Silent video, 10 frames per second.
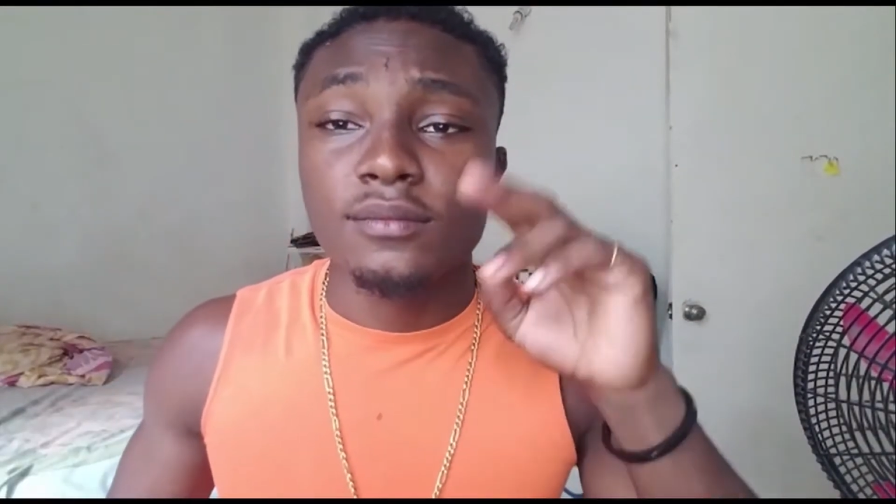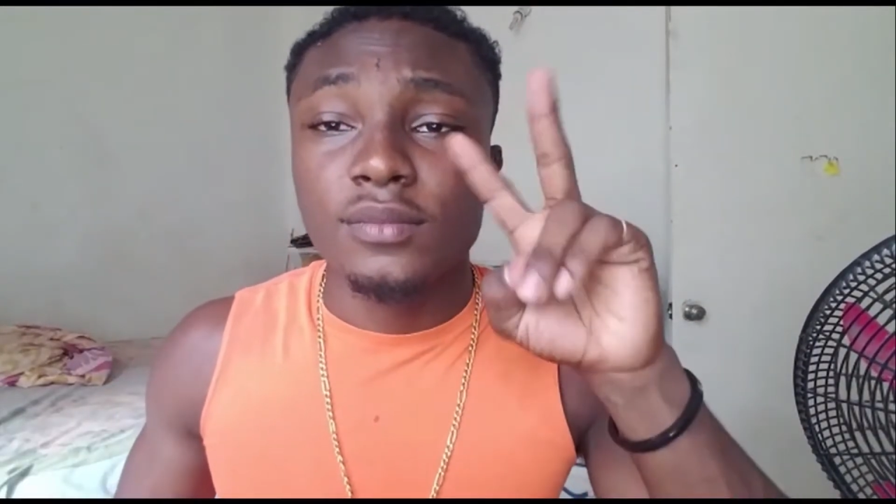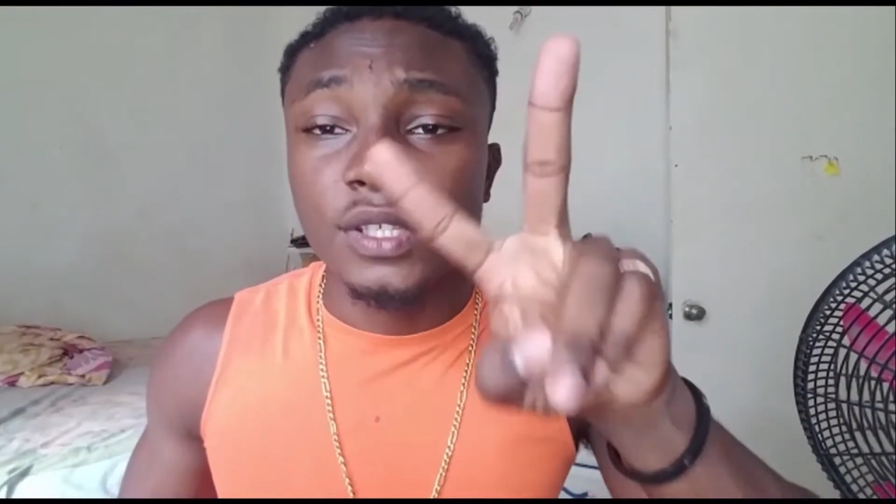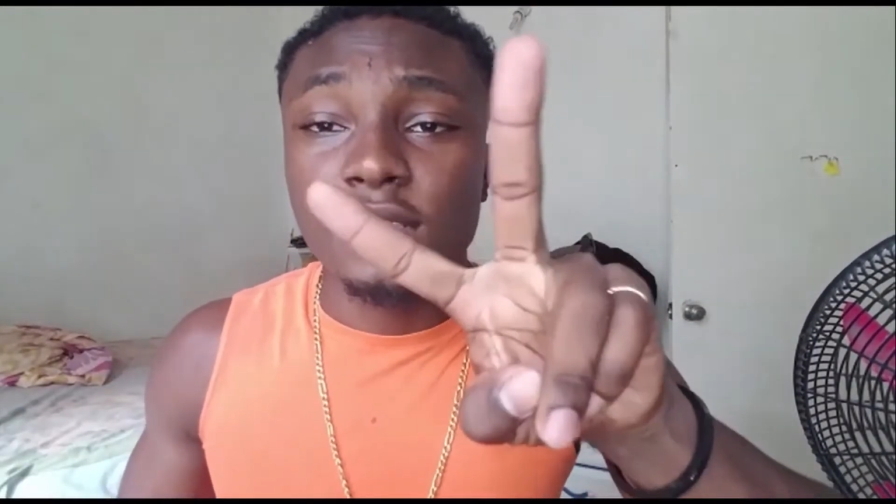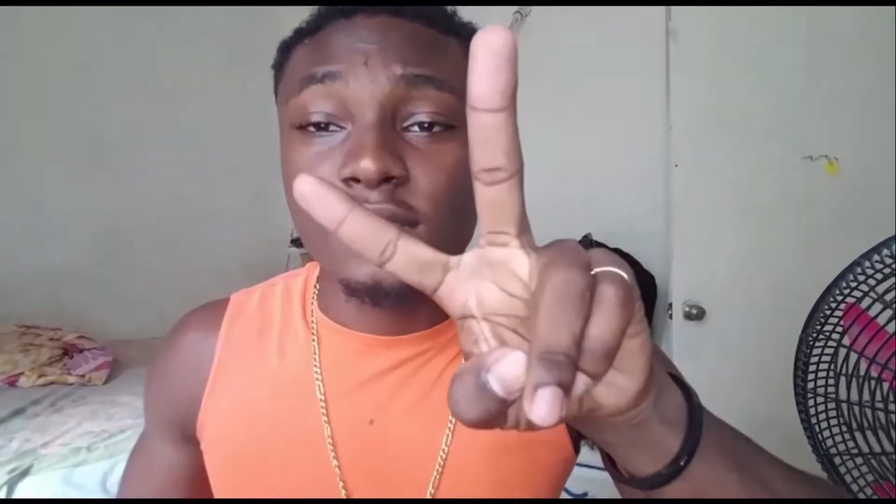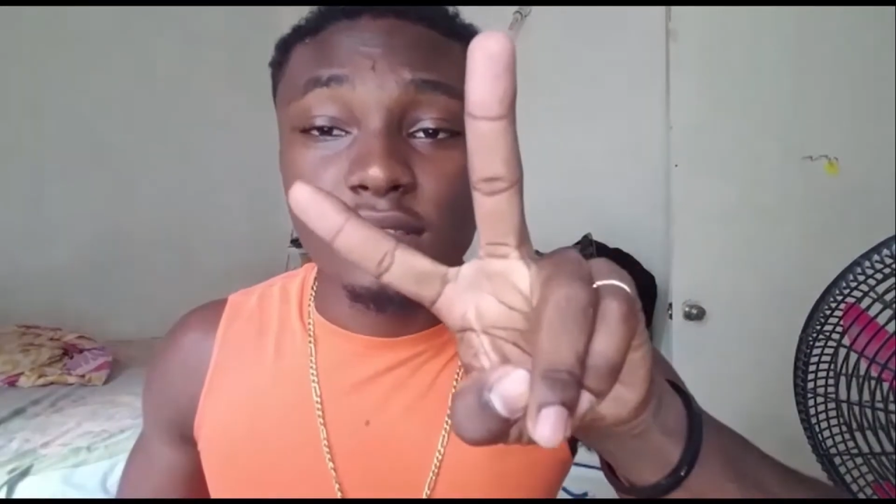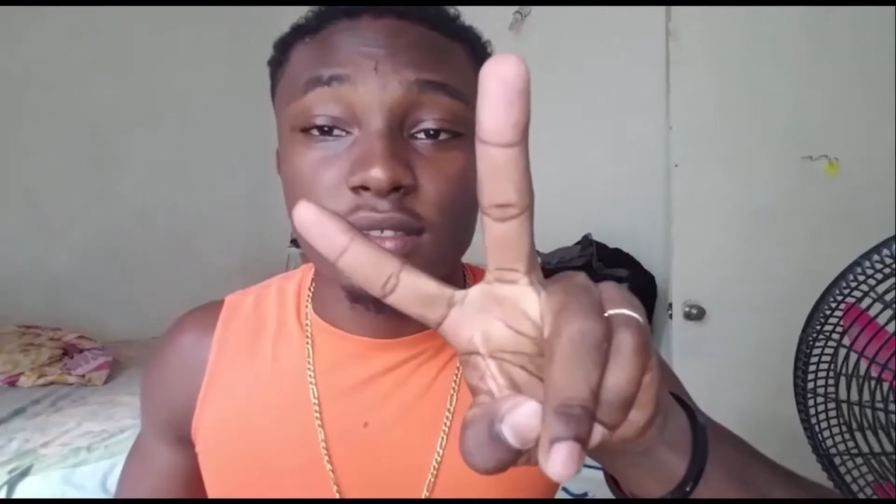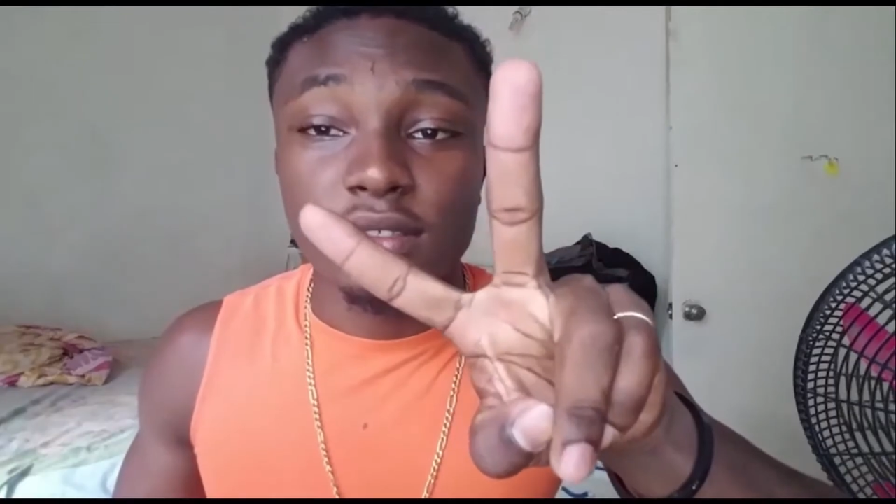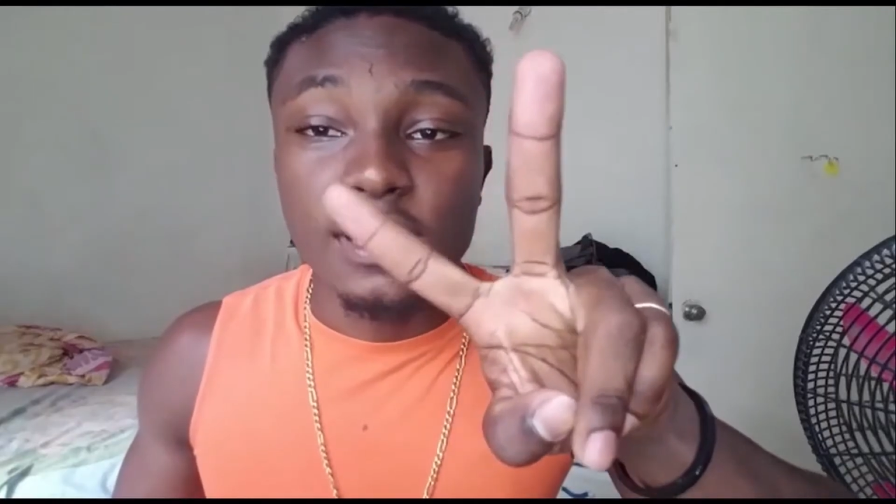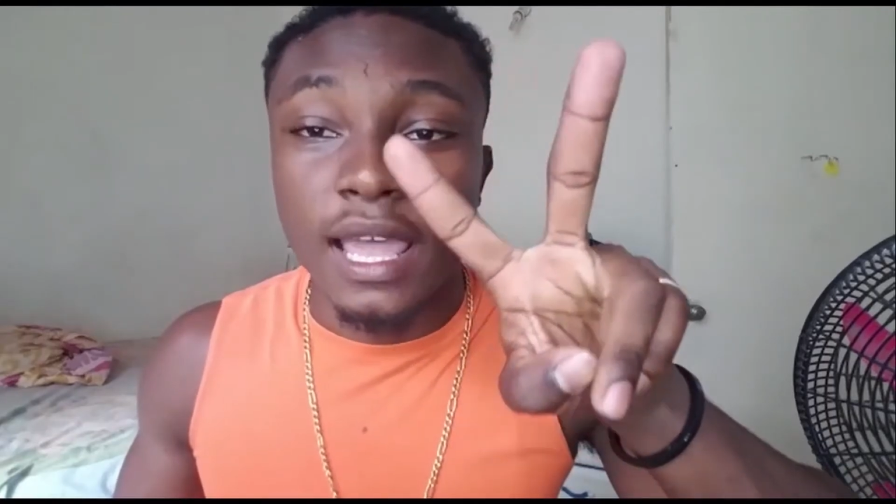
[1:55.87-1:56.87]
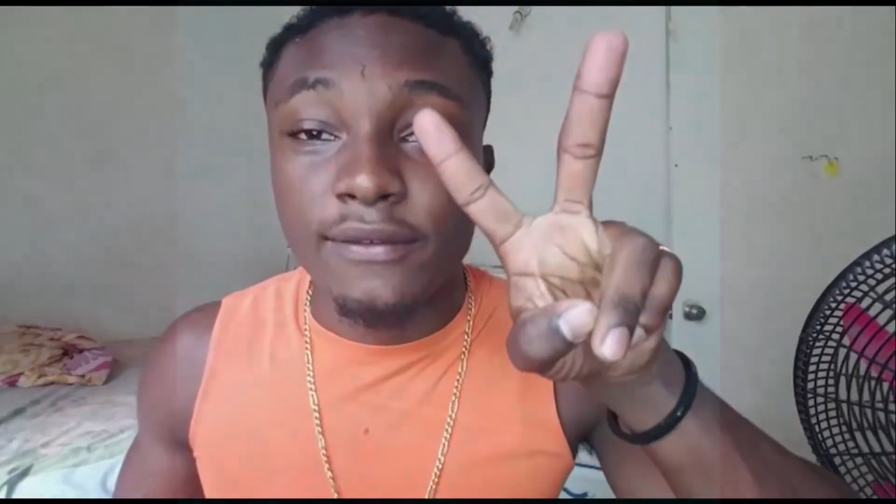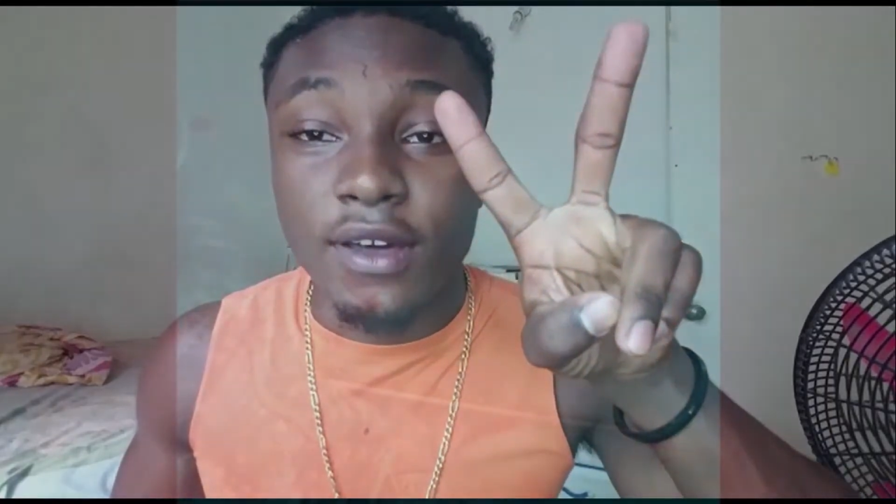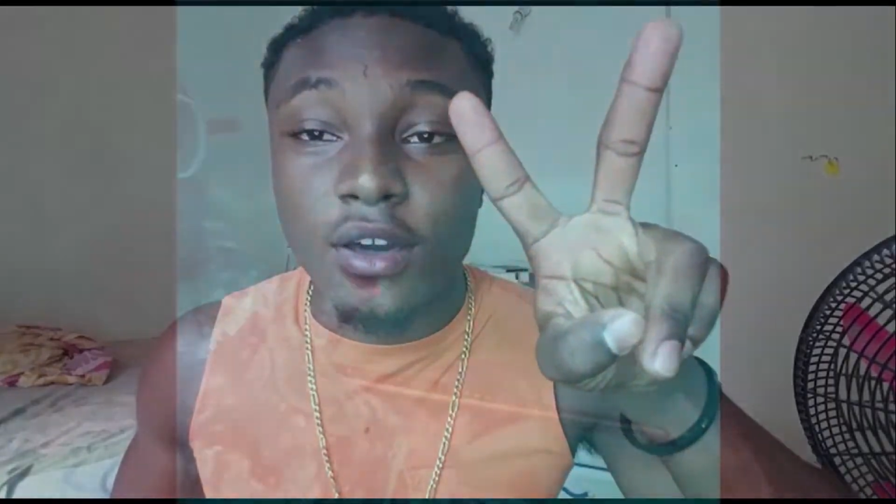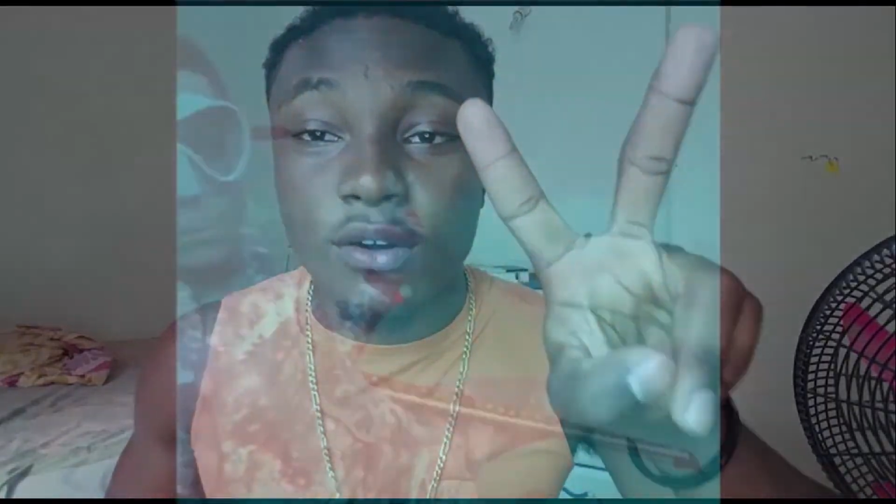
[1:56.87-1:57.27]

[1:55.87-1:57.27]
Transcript: Peace. Live out.